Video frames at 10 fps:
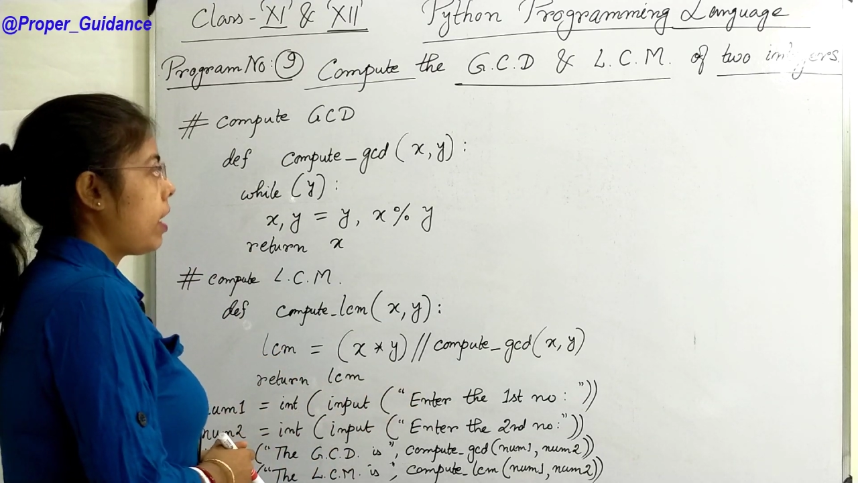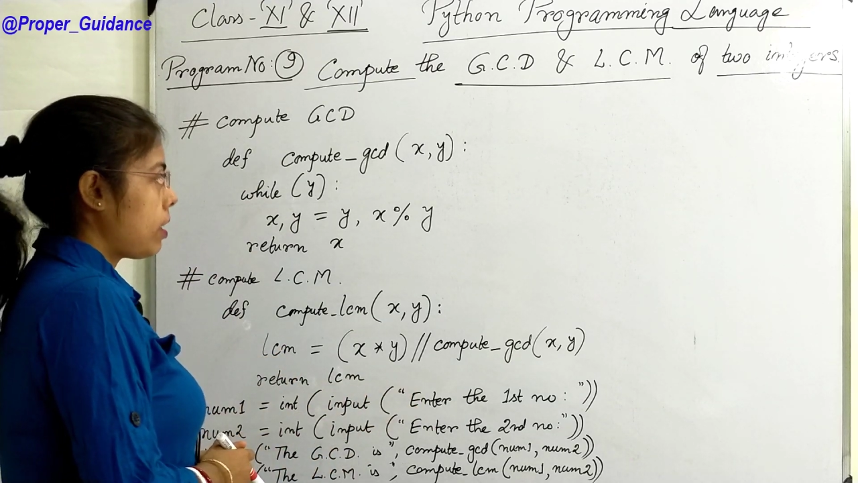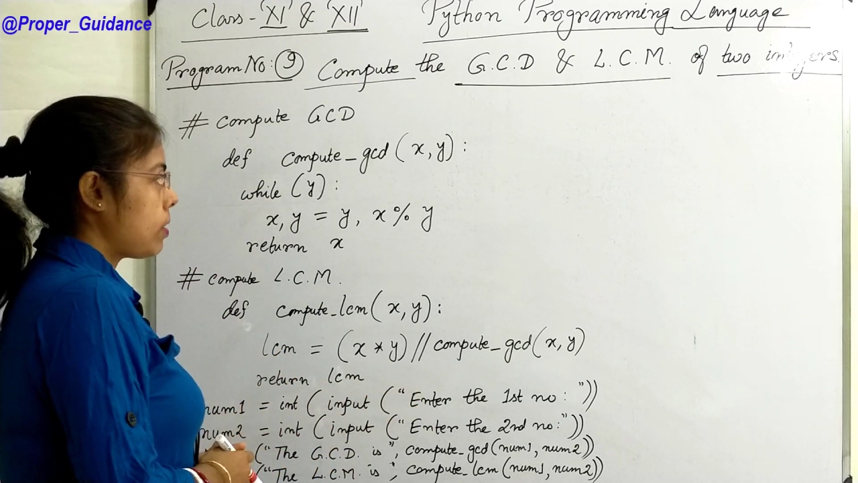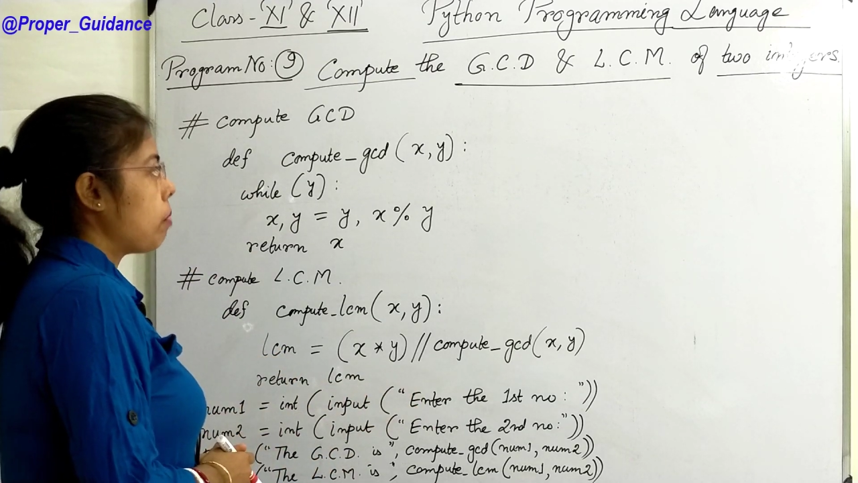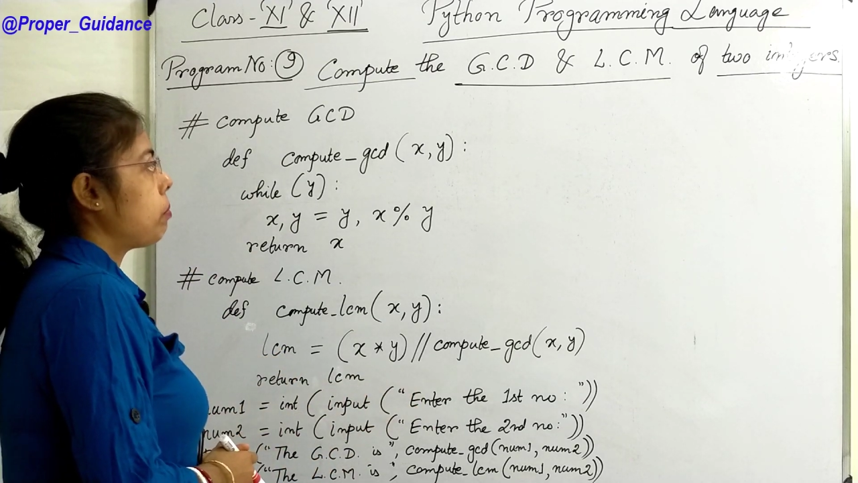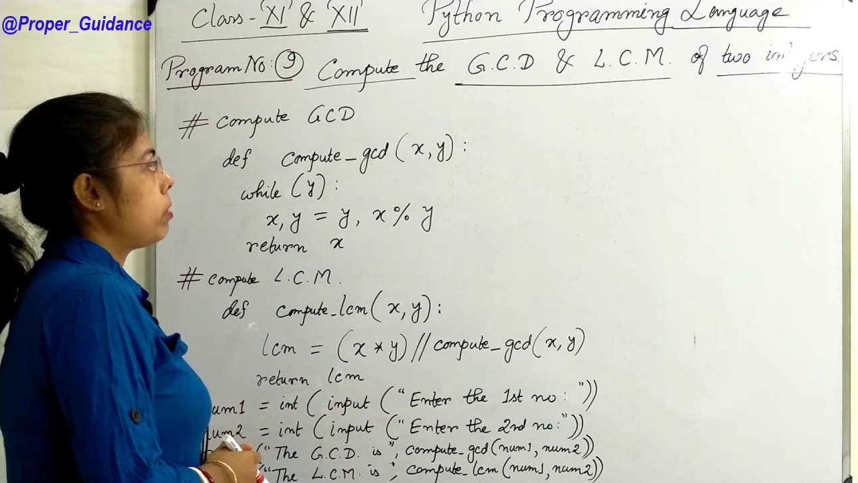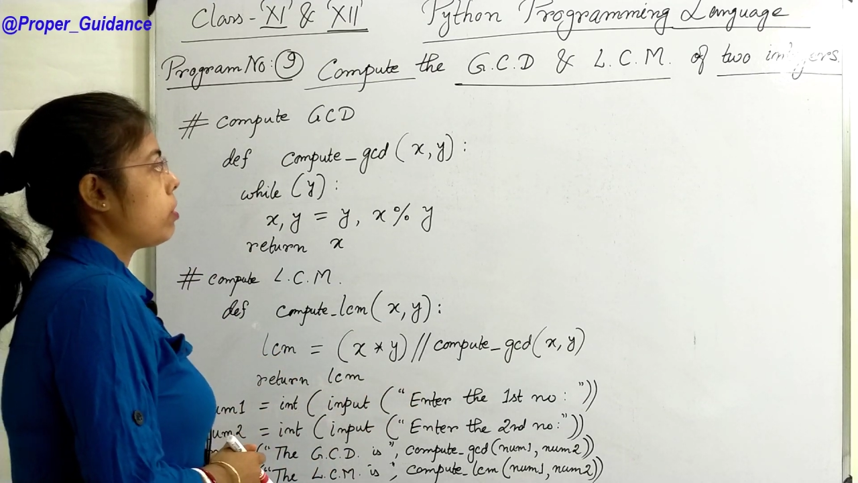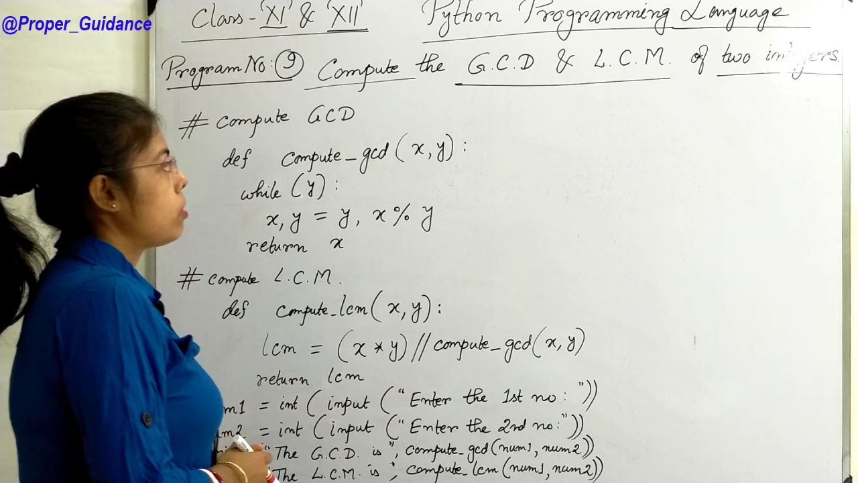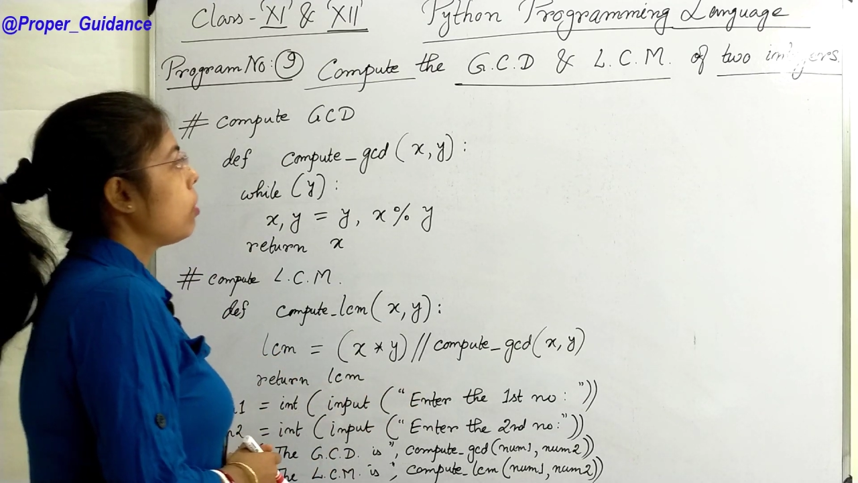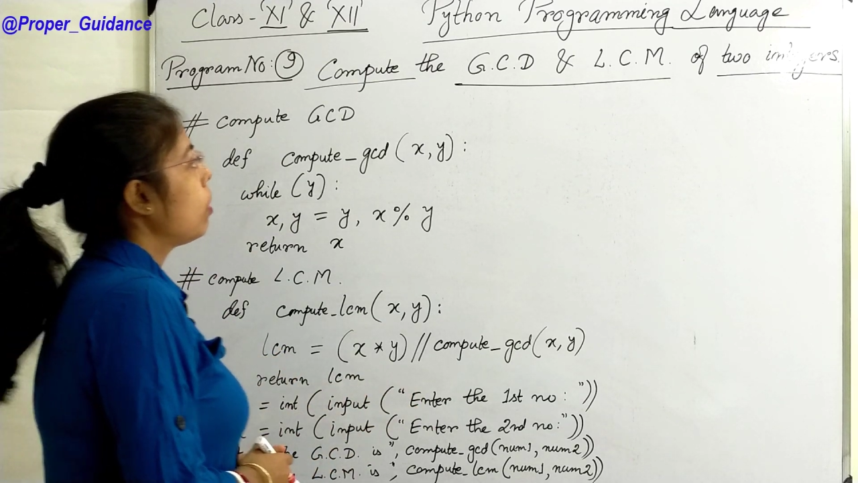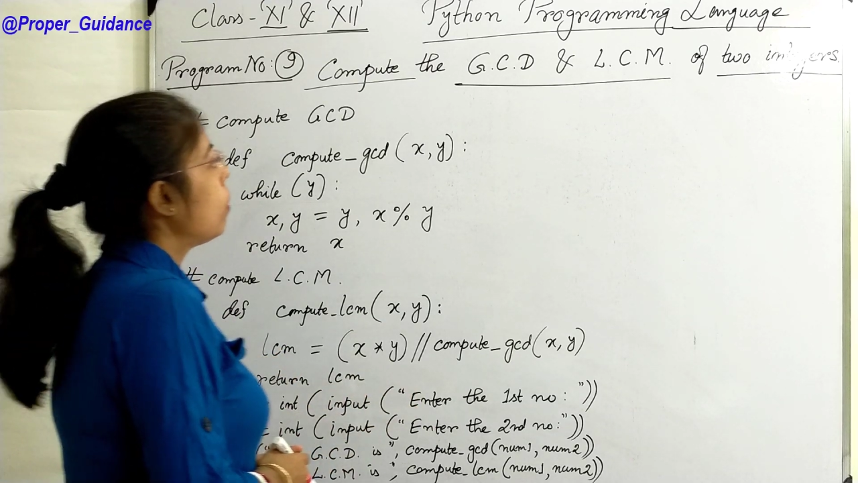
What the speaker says: examples.